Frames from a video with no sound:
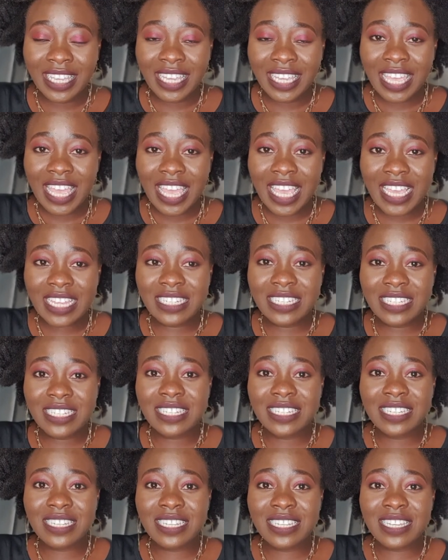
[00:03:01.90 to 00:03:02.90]
And
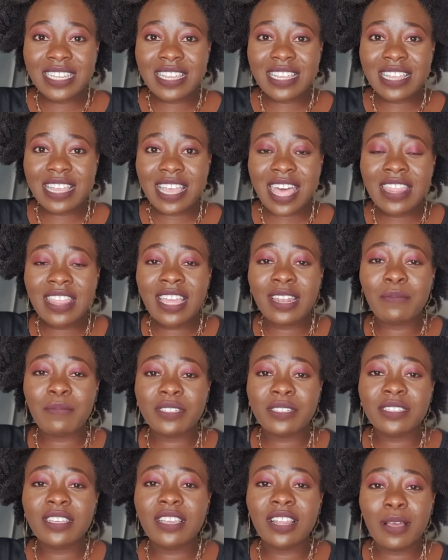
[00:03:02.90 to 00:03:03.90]
at that
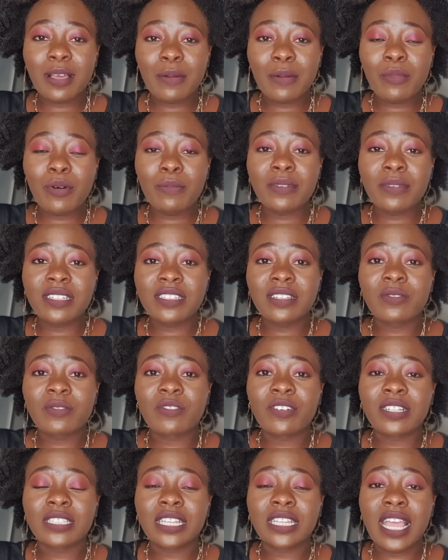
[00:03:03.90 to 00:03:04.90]
particular moment it
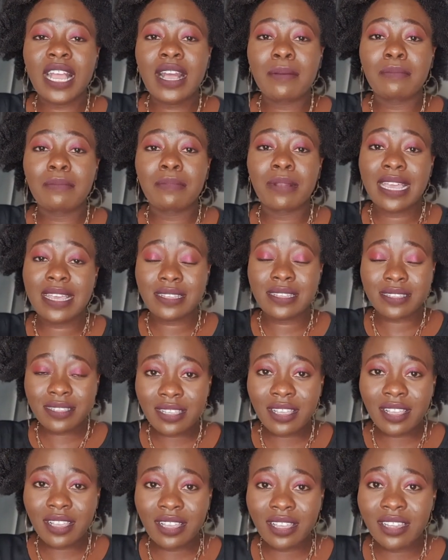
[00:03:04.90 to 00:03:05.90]
felt like a
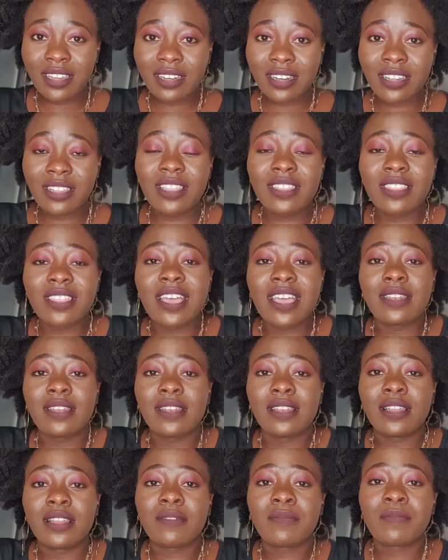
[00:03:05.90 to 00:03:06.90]
blessing rather
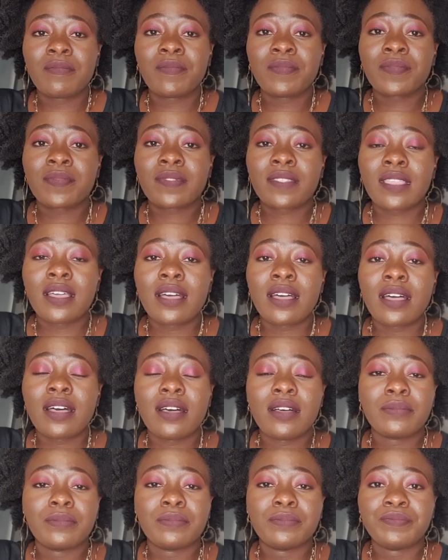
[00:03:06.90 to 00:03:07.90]
than
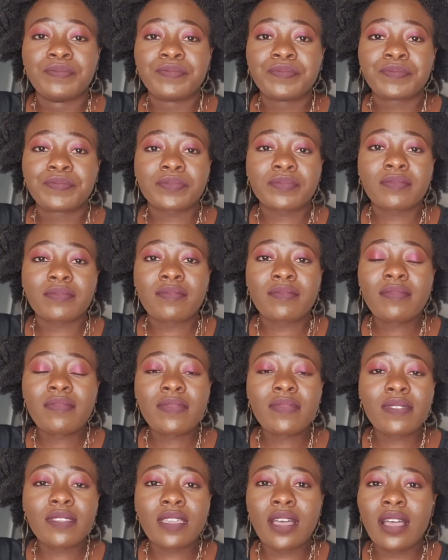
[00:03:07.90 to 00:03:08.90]
um,
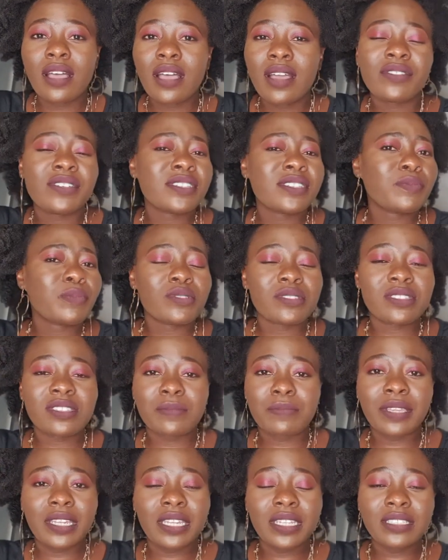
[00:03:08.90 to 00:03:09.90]
a
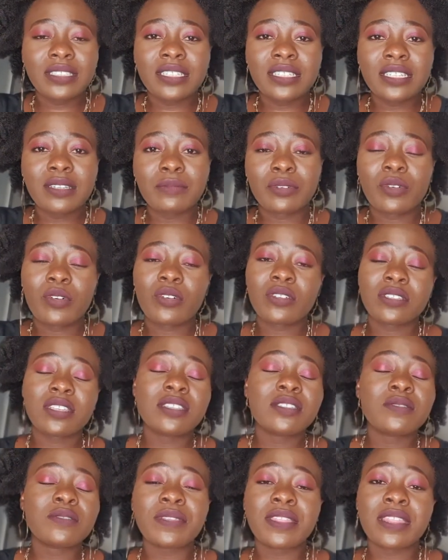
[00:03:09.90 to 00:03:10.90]
responsibility, because
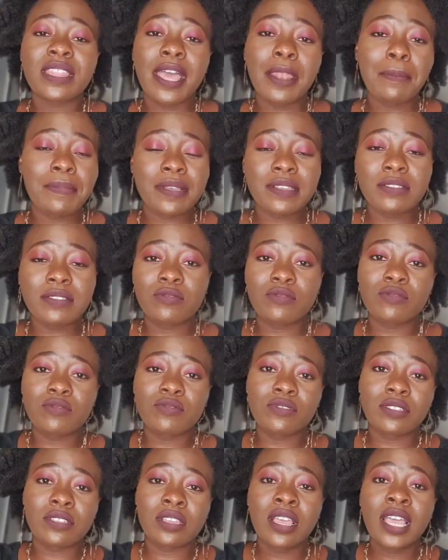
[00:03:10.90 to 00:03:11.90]
he's been that person
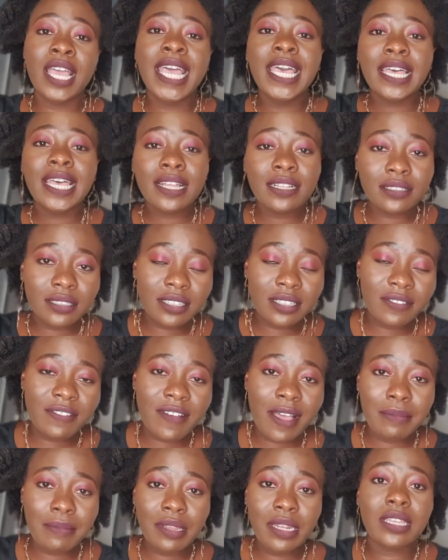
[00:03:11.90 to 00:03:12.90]
who's held the
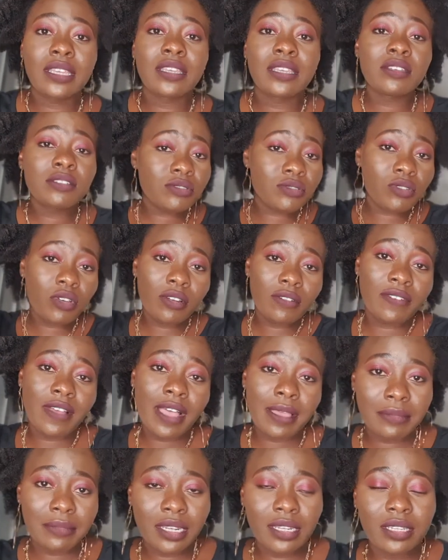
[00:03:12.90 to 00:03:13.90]
family, his own
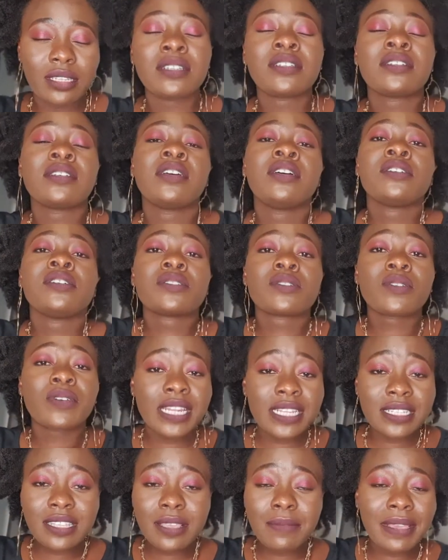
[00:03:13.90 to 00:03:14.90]
family. So when
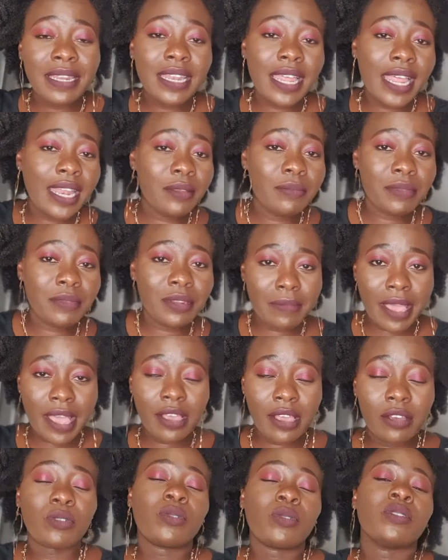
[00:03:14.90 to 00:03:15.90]
I say my dad, I mean my
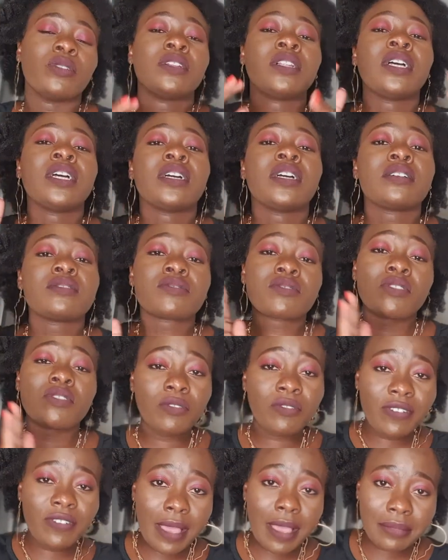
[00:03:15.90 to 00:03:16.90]
uncle, his own
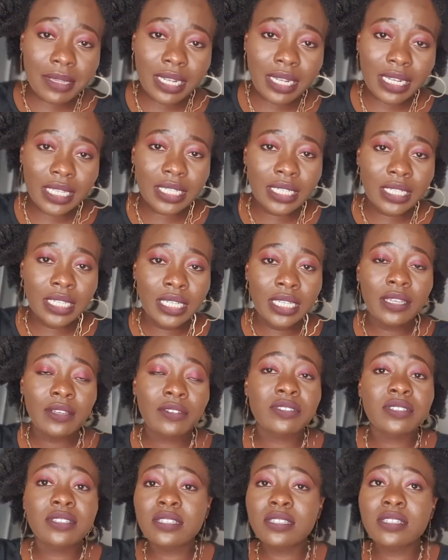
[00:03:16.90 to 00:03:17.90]
family.
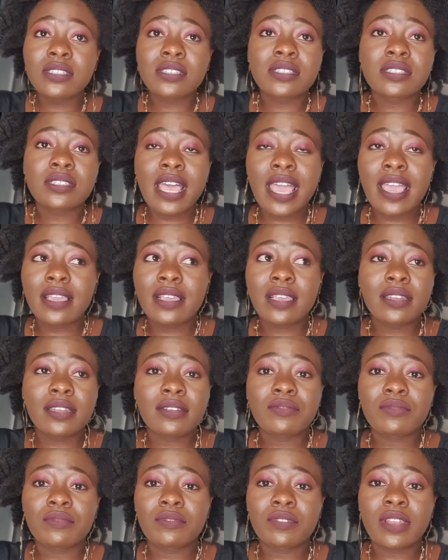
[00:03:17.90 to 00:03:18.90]
Since I
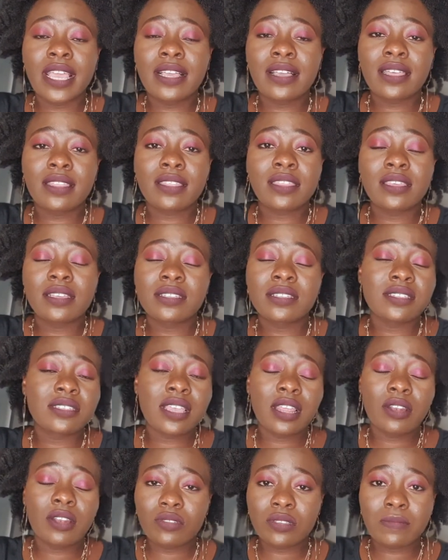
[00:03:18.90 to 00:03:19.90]
can, like, I think since I
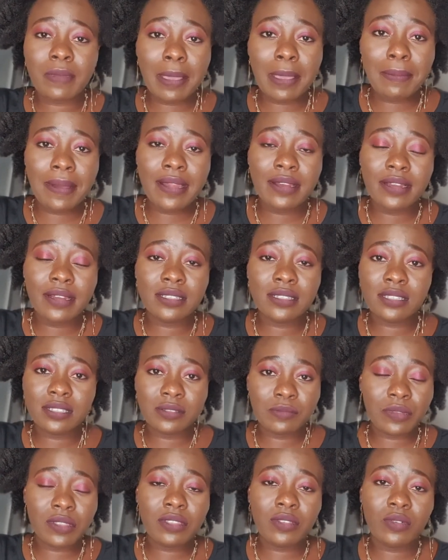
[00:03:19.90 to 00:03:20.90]
lost my parents, he's
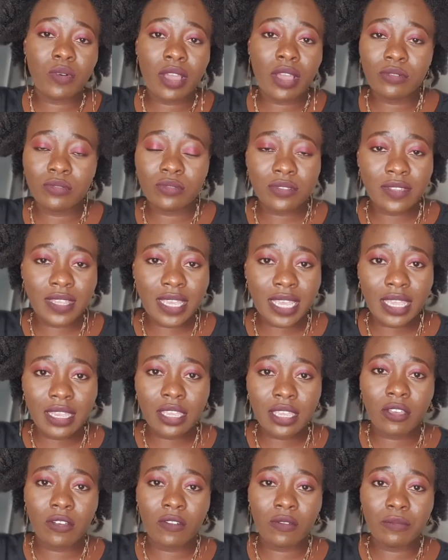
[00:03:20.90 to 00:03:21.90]
been the one who's taking
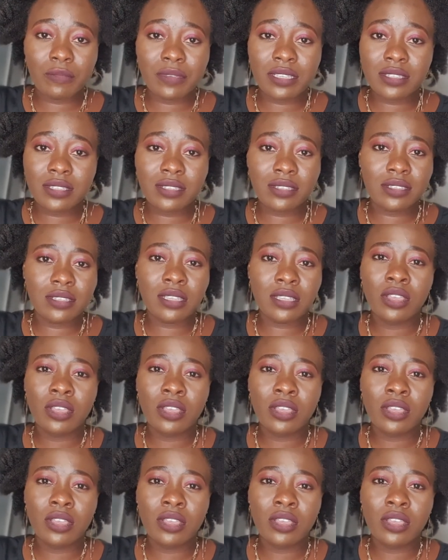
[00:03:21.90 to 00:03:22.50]
care of me since